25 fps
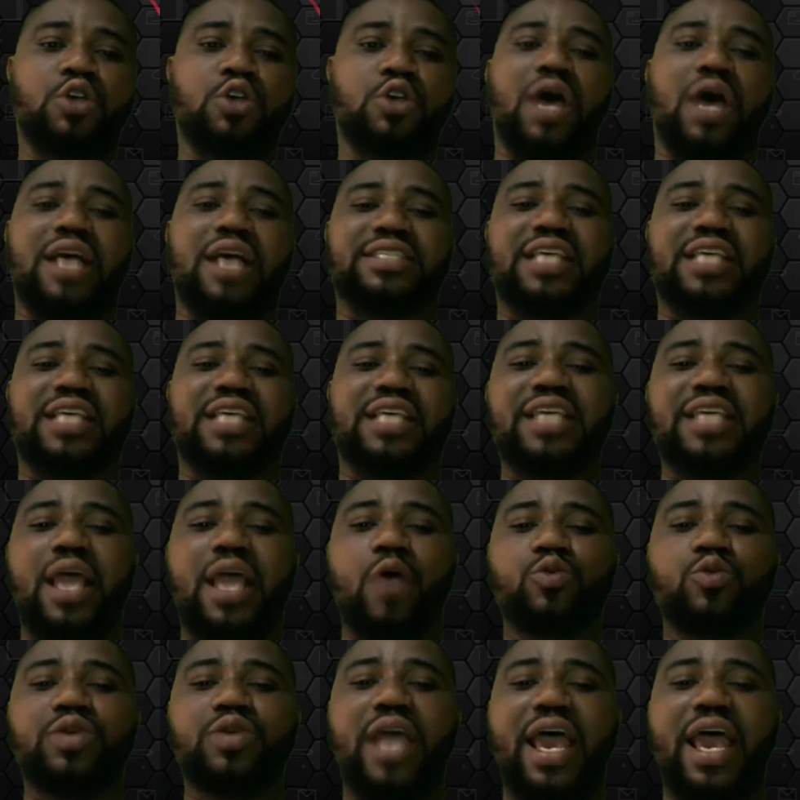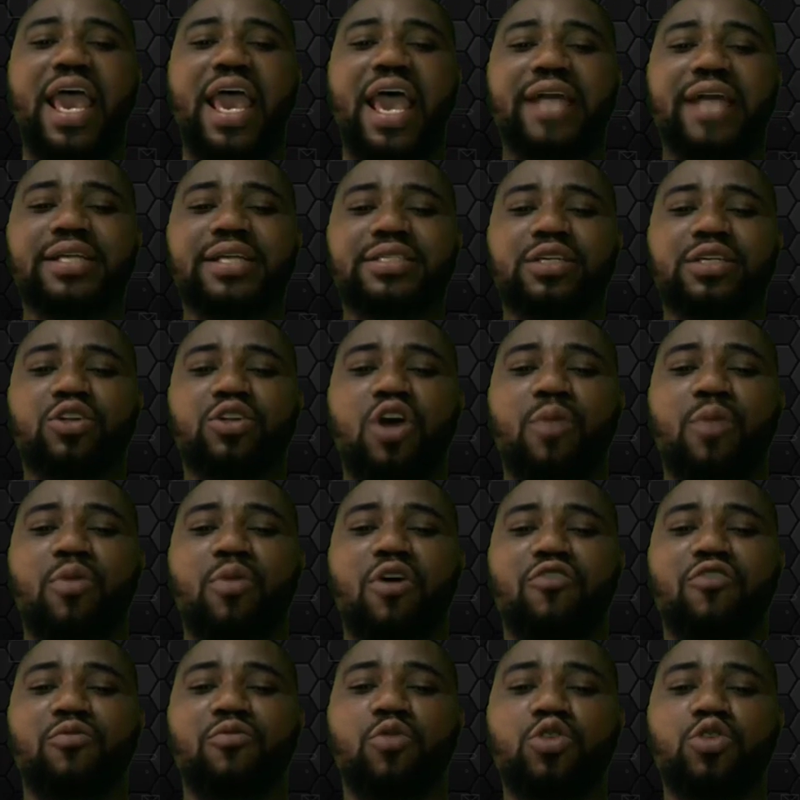So I say here where N is the
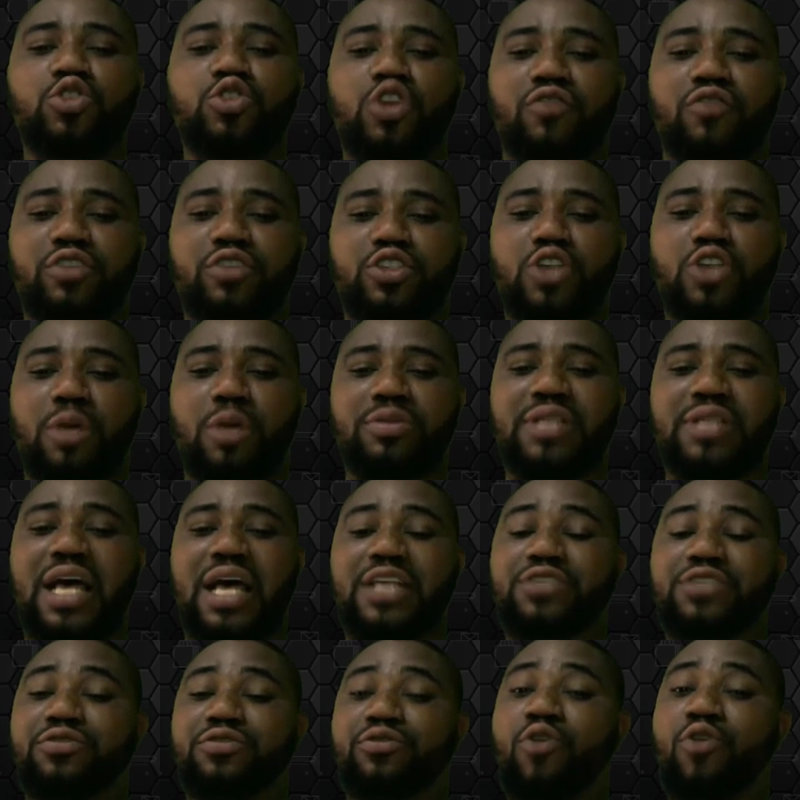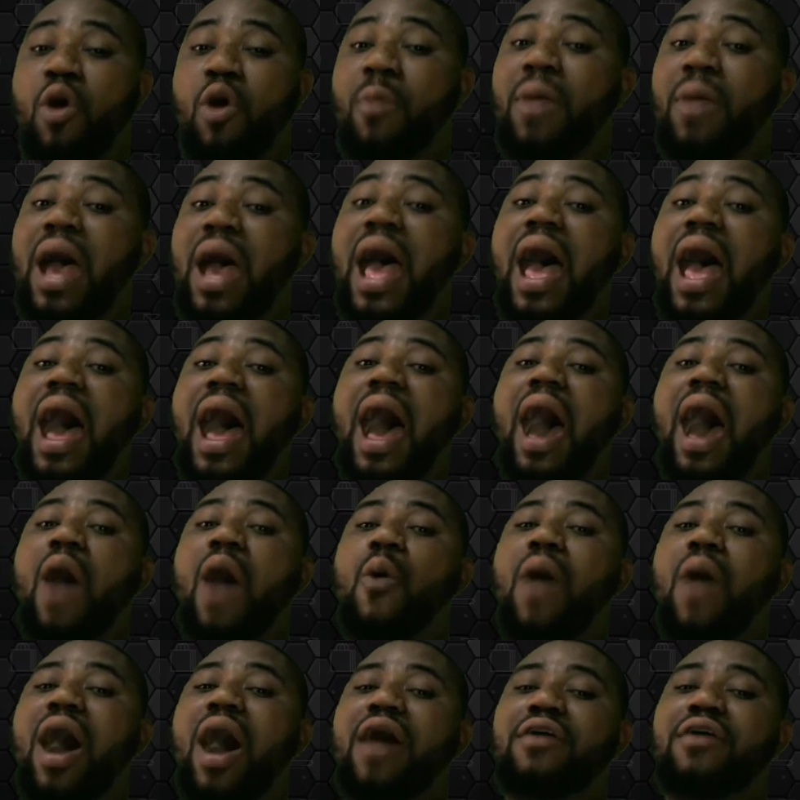number of moles of the substance. From
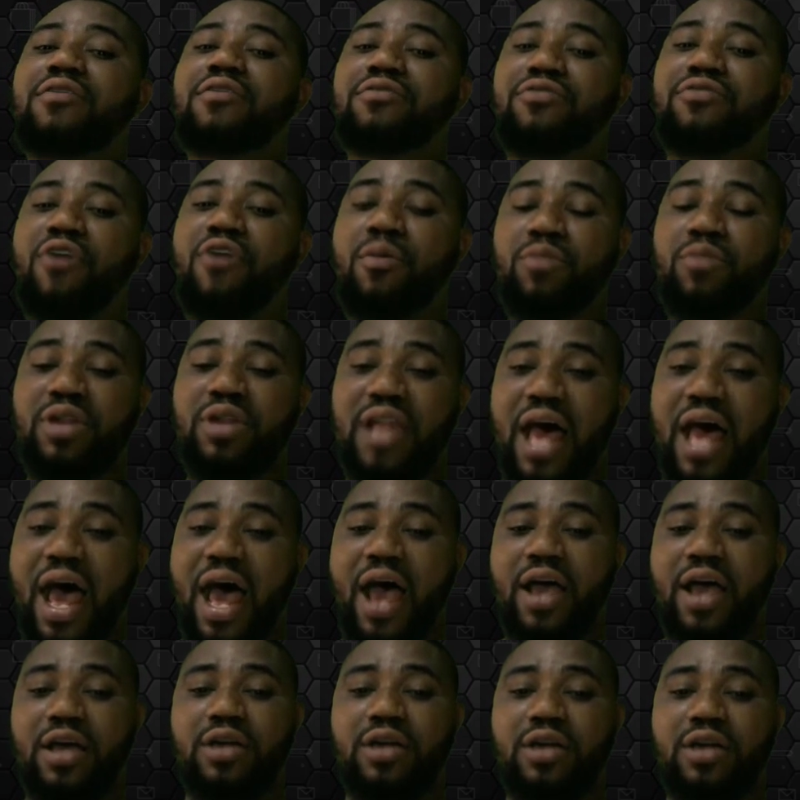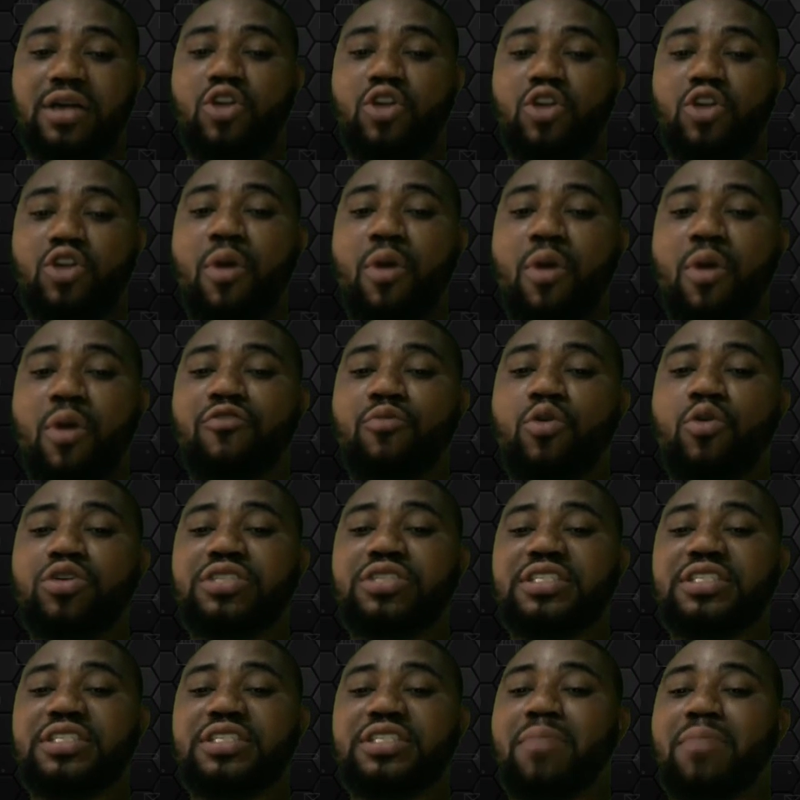our formula, number of
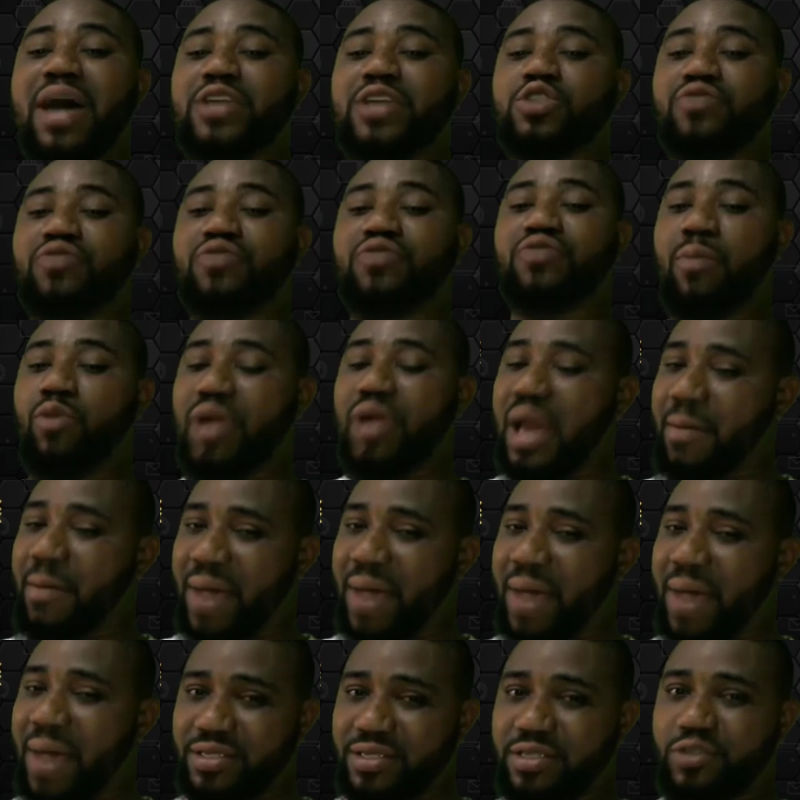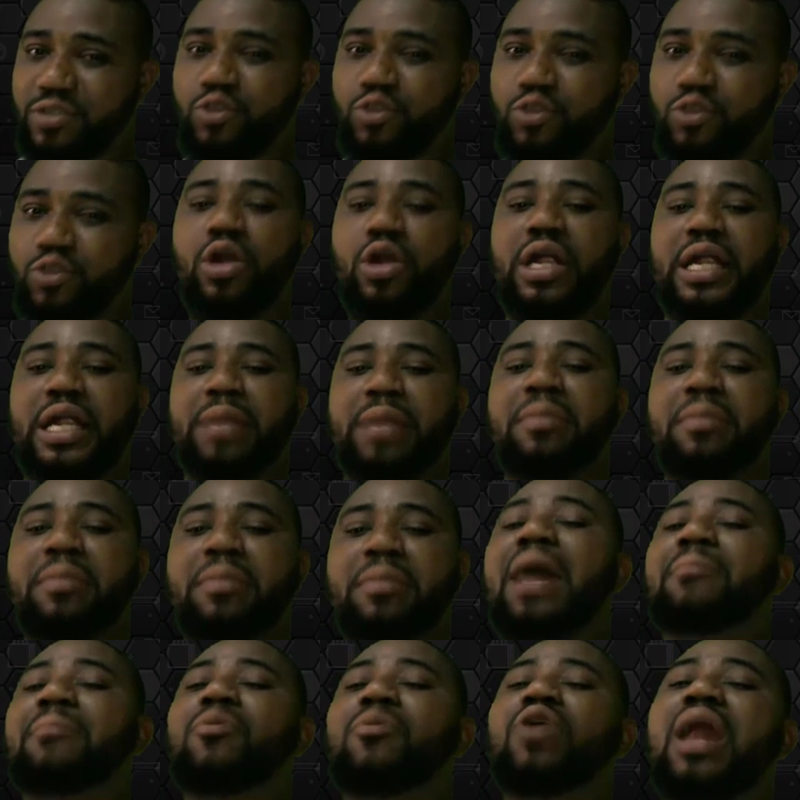moles is mass over molar mass. So remember
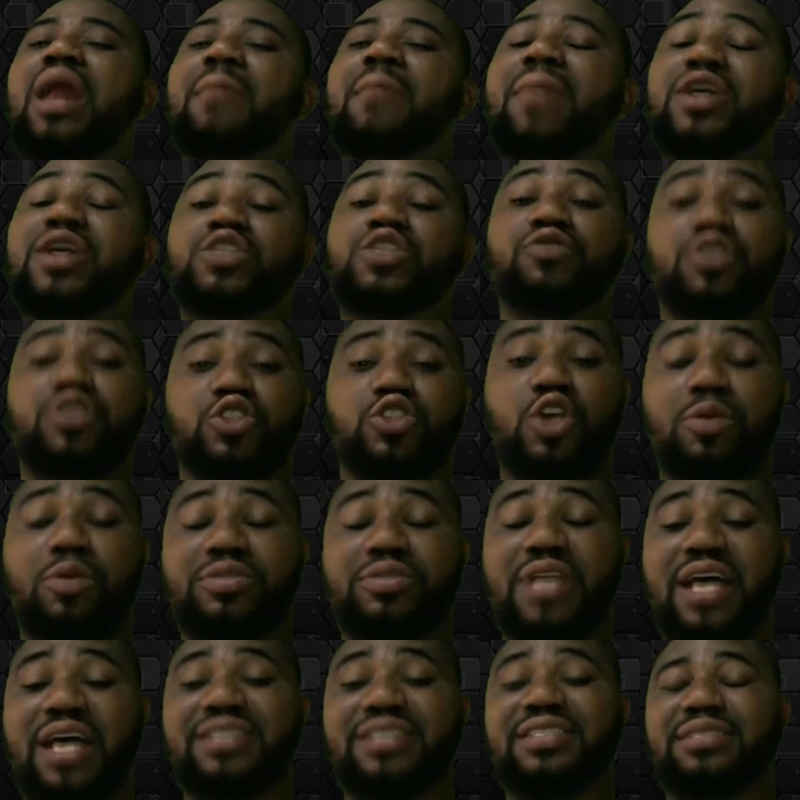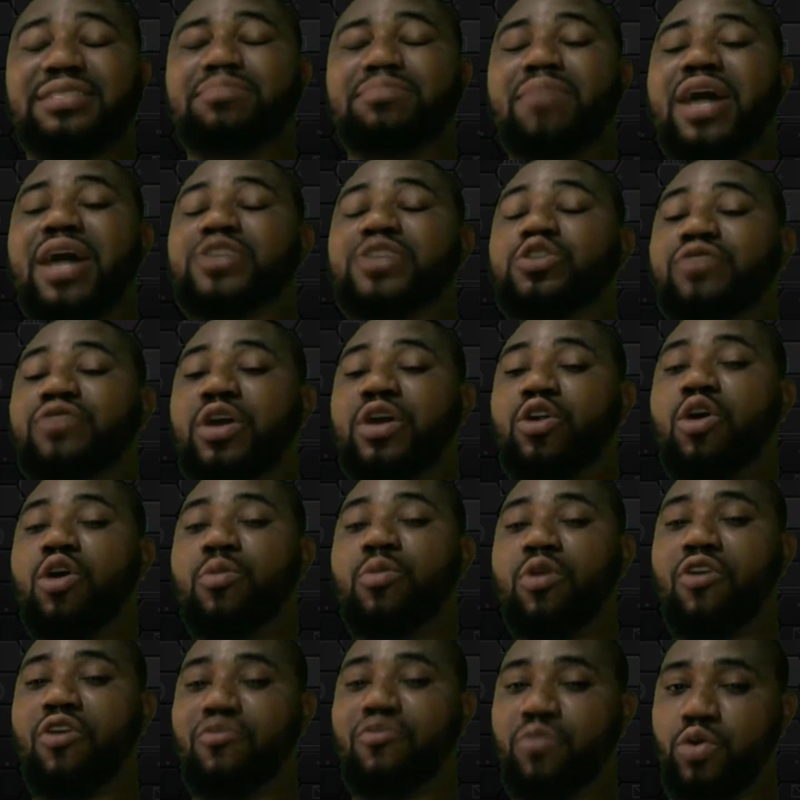that molar mass of the substance is mass over
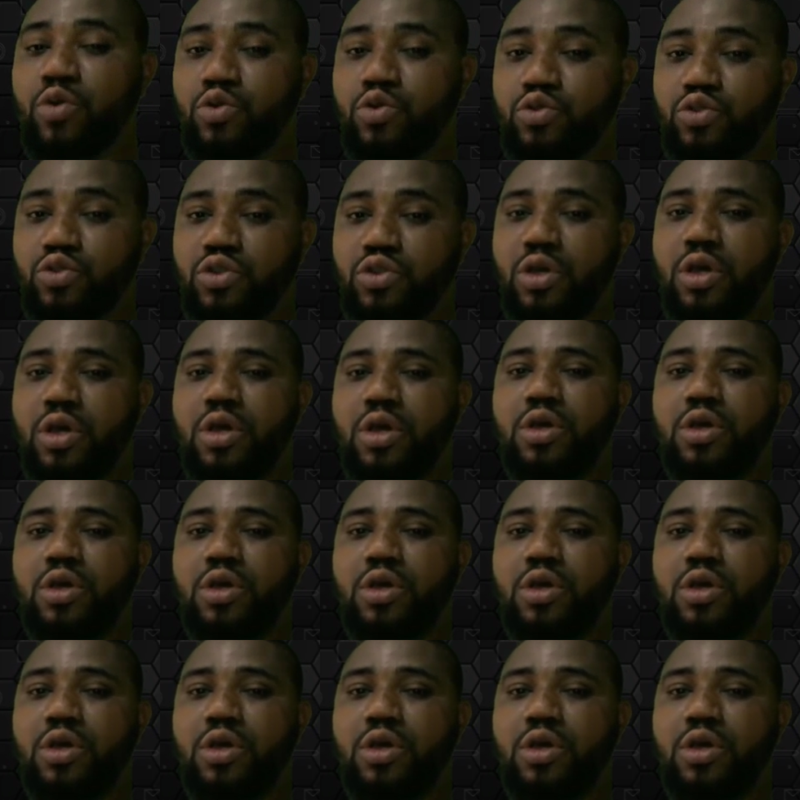number of moles.